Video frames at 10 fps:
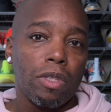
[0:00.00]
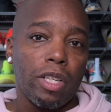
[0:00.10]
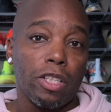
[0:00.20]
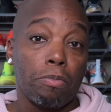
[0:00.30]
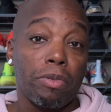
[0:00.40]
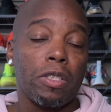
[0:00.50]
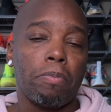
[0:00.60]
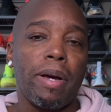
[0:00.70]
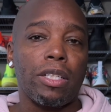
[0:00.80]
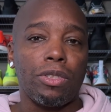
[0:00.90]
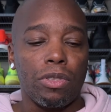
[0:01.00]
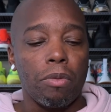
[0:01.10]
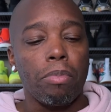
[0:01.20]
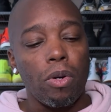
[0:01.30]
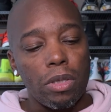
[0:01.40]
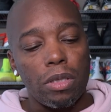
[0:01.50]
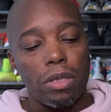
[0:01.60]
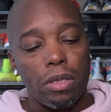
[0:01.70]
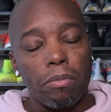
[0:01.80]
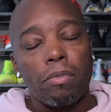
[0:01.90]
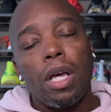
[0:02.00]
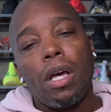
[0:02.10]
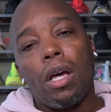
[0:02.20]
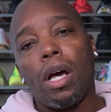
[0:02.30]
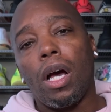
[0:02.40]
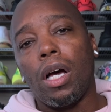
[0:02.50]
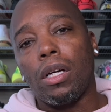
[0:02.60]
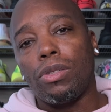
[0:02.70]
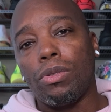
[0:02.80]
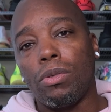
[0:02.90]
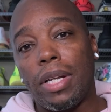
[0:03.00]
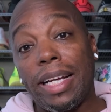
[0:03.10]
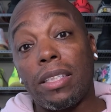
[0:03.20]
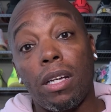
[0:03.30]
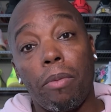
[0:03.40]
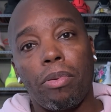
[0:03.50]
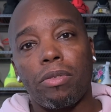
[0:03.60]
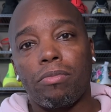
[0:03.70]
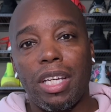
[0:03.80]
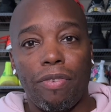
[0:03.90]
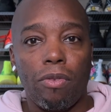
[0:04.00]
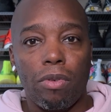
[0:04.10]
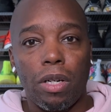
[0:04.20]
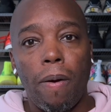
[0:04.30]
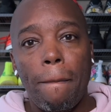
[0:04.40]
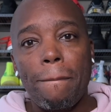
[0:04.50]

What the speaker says: Their Sprint spikes use the BOA system to lace up, if you will,